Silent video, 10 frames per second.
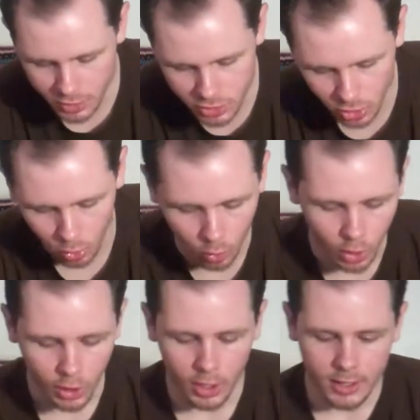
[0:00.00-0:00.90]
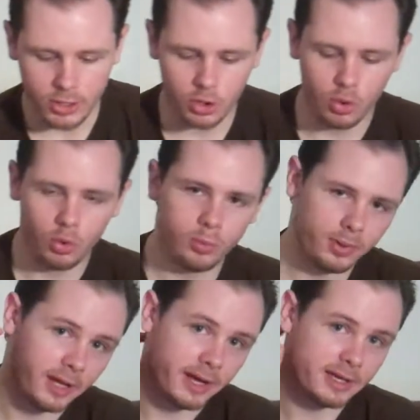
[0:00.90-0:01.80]
So you
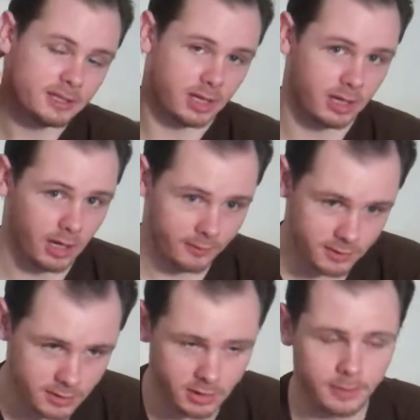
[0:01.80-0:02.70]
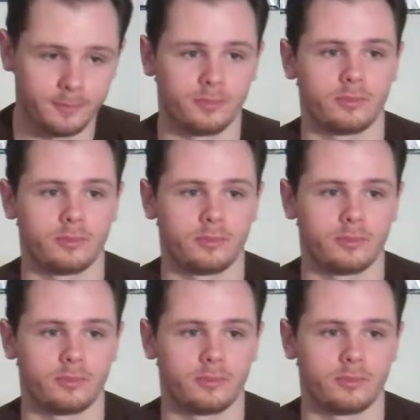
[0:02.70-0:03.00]
play as Link, obviously,